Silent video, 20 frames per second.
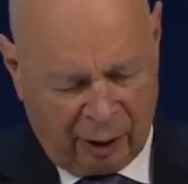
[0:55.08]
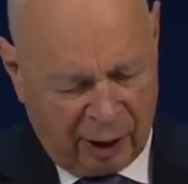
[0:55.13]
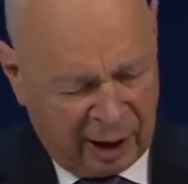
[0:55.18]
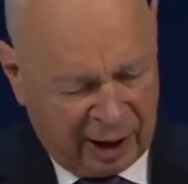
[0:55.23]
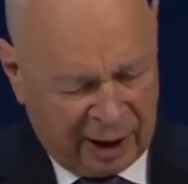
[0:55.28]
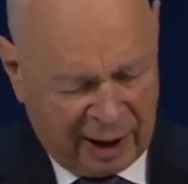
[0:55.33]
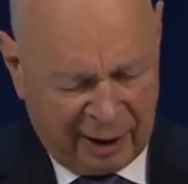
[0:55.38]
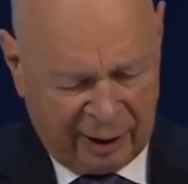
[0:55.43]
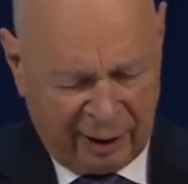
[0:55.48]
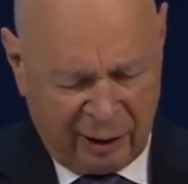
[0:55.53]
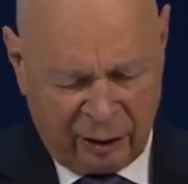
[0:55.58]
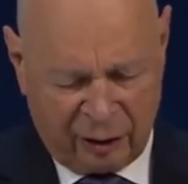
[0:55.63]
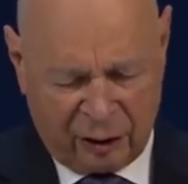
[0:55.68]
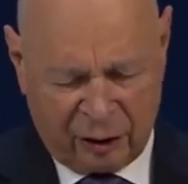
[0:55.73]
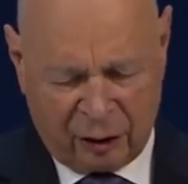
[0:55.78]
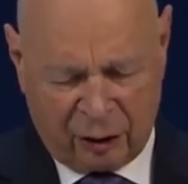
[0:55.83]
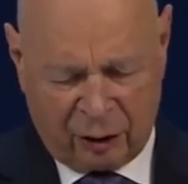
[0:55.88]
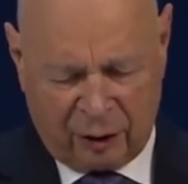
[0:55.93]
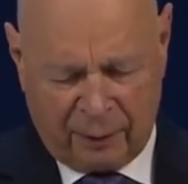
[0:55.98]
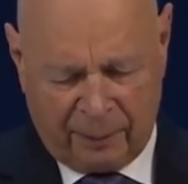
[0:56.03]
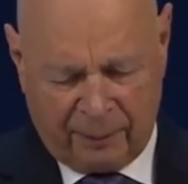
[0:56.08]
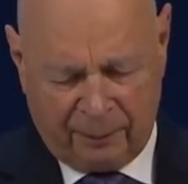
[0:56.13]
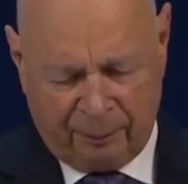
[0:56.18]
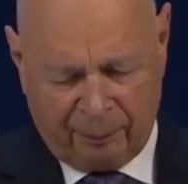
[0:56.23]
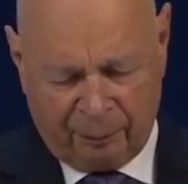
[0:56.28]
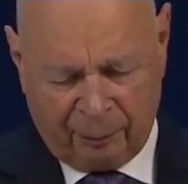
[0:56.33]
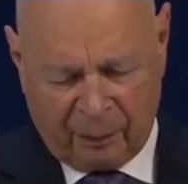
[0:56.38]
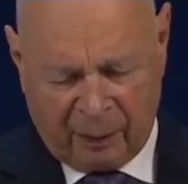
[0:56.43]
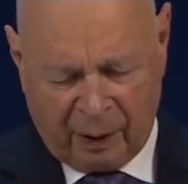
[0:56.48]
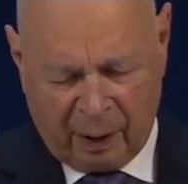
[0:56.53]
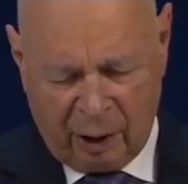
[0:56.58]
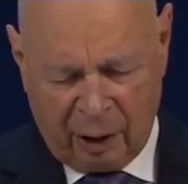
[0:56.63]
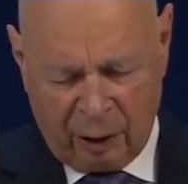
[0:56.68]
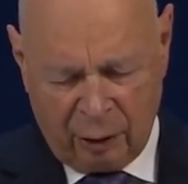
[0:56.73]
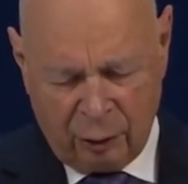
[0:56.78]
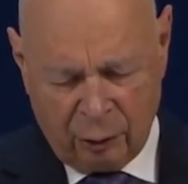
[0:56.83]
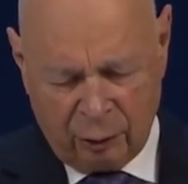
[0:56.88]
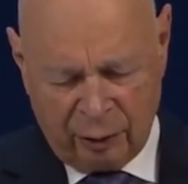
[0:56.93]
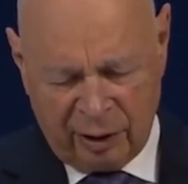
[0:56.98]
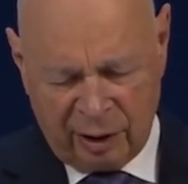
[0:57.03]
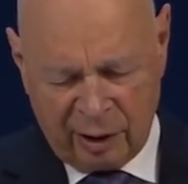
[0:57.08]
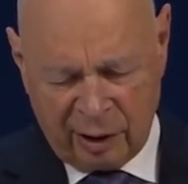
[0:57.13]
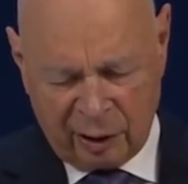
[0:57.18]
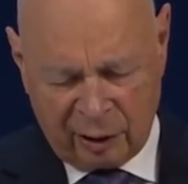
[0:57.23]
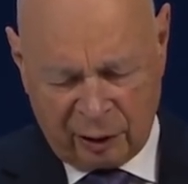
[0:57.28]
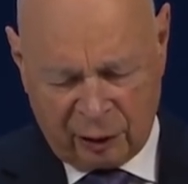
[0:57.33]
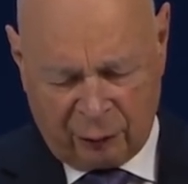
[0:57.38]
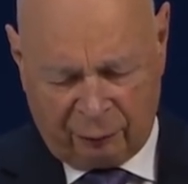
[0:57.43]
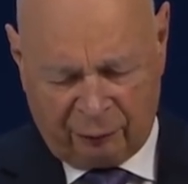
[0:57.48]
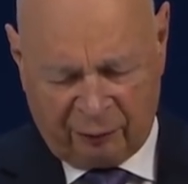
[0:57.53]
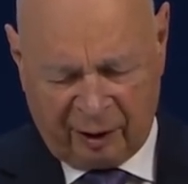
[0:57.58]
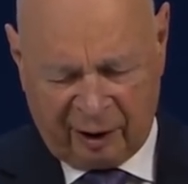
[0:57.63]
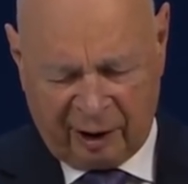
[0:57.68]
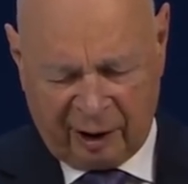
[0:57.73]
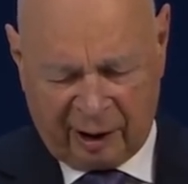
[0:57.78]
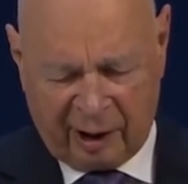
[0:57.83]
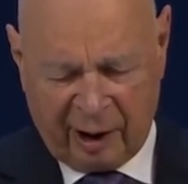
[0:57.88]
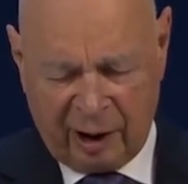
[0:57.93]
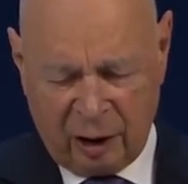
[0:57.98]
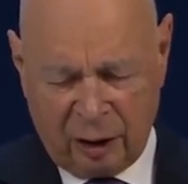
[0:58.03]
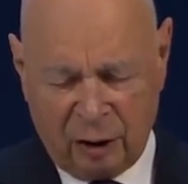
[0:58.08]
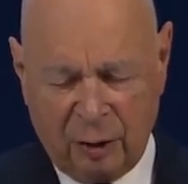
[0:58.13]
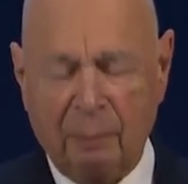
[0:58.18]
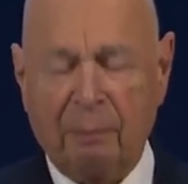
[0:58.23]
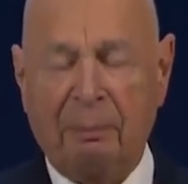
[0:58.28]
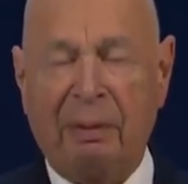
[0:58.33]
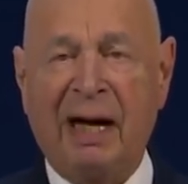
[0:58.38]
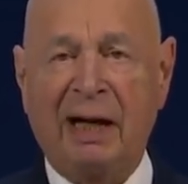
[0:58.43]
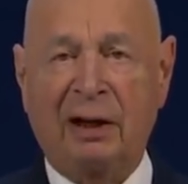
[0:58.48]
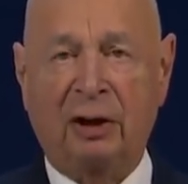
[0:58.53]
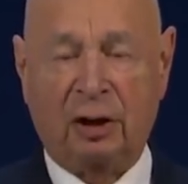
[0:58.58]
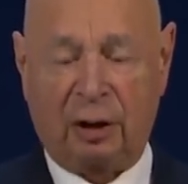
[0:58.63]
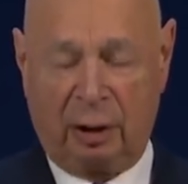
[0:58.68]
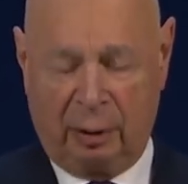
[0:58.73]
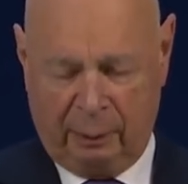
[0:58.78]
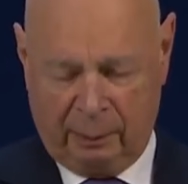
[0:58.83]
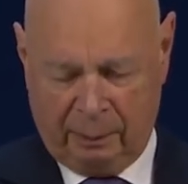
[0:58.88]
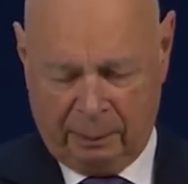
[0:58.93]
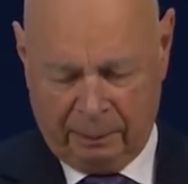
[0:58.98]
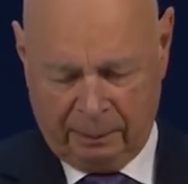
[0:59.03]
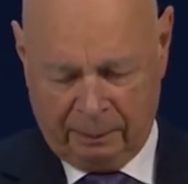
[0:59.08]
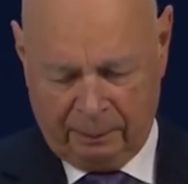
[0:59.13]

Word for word: Your Royal Highness, your years of dedication, passion,